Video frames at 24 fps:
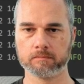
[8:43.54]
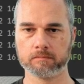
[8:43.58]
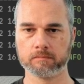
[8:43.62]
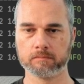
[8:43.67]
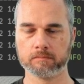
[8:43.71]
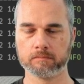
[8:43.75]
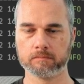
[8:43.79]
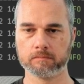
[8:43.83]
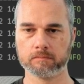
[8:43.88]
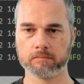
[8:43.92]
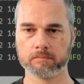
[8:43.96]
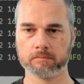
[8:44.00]

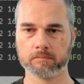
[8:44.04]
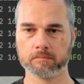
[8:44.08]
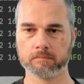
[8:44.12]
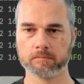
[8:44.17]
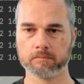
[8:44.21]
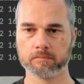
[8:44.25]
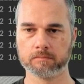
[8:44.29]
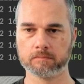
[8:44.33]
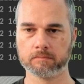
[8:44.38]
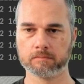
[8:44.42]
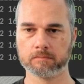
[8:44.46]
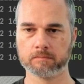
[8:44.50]

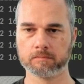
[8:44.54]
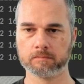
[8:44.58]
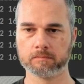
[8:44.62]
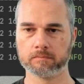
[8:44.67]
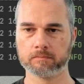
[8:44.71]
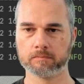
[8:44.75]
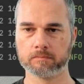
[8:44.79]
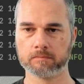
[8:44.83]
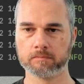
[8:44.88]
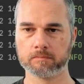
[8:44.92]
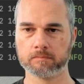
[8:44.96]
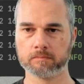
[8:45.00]

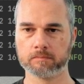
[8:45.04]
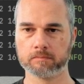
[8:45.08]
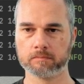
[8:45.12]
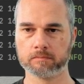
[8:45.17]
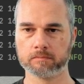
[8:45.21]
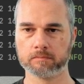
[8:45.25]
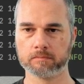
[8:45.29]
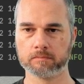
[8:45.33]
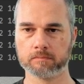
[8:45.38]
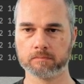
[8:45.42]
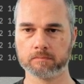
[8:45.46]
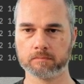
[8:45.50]

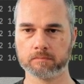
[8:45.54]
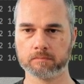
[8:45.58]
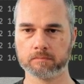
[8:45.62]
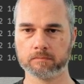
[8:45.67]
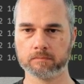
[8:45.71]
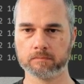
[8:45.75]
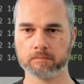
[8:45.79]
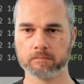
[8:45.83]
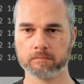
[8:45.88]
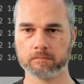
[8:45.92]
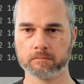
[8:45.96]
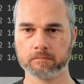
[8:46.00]

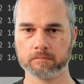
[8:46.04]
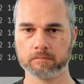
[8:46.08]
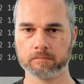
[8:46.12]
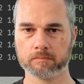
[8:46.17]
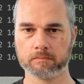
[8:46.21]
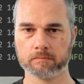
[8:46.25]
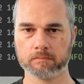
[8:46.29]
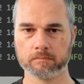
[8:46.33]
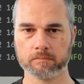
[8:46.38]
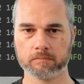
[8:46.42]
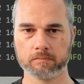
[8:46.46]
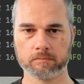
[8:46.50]

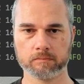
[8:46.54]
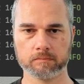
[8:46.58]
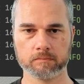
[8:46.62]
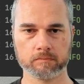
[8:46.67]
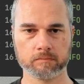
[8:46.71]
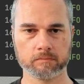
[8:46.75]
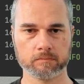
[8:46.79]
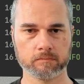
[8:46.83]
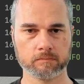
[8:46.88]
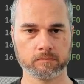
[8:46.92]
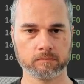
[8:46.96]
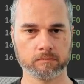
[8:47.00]

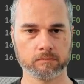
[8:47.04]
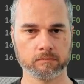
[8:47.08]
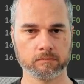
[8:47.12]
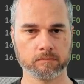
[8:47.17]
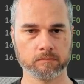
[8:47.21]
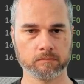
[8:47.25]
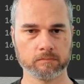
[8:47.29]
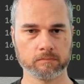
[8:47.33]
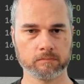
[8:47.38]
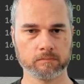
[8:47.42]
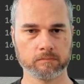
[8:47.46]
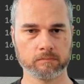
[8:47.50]

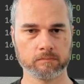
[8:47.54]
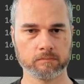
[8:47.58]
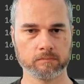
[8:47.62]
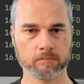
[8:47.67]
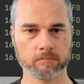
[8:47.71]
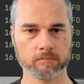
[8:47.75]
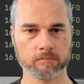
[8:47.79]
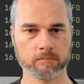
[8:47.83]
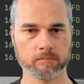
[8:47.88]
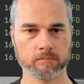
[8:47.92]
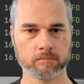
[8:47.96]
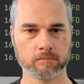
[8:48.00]

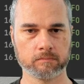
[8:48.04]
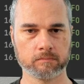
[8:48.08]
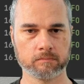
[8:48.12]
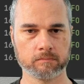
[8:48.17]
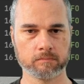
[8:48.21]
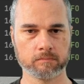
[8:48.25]
No words are spoken by the person on screen.